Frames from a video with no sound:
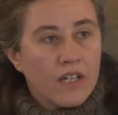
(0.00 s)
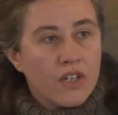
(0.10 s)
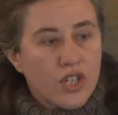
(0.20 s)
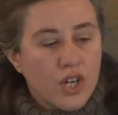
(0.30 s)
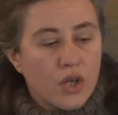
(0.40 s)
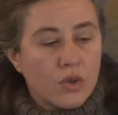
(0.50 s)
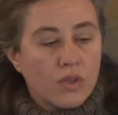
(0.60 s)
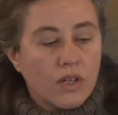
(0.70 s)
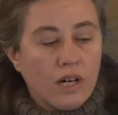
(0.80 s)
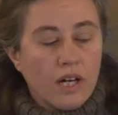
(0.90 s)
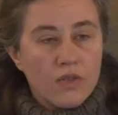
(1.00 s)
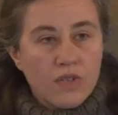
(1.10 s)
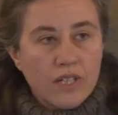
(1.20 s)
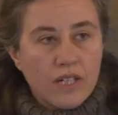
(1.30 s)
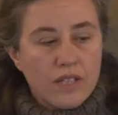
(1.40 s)
shown
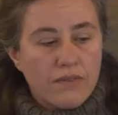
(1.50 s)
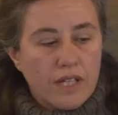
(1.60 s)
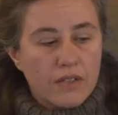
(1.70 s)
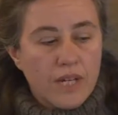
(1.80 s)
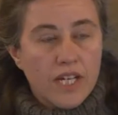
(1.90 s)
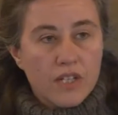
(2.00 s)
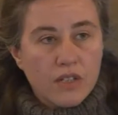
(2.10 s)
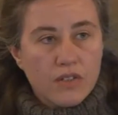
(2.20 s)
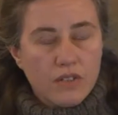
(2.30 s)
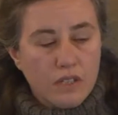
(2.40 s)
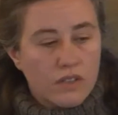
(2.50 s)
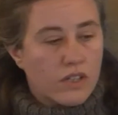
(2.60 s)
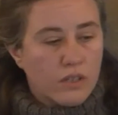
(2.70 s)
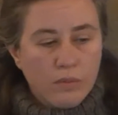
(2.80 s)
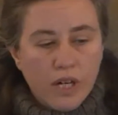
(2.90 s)
trendless fluctuations in
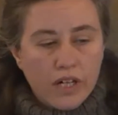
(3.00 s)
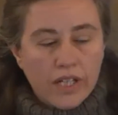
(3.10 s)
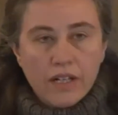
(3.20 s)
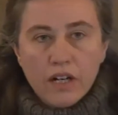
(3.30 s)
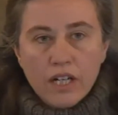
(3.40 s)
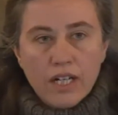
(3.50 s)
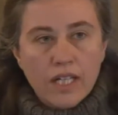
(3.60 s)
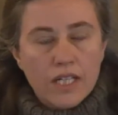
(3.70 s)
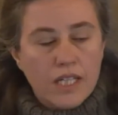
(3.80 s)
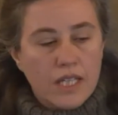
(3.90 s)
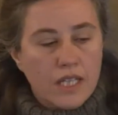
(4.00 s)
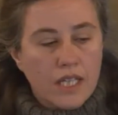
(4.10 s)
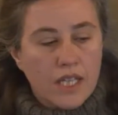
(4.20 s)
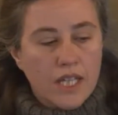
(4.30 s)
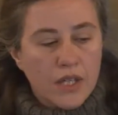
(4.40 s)
Denmark, in Ireland,
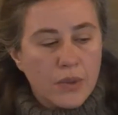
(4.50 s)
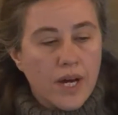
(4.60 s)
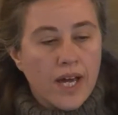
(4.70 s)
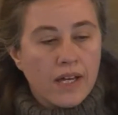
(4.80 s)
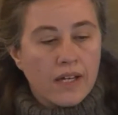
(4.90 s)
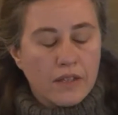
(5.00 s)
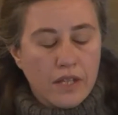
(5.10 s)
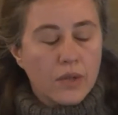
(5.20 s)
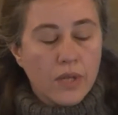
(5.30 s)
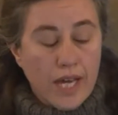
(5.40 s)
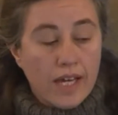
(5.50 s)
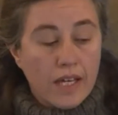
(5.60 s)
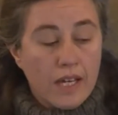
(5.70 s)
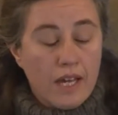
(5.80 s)
in the UK,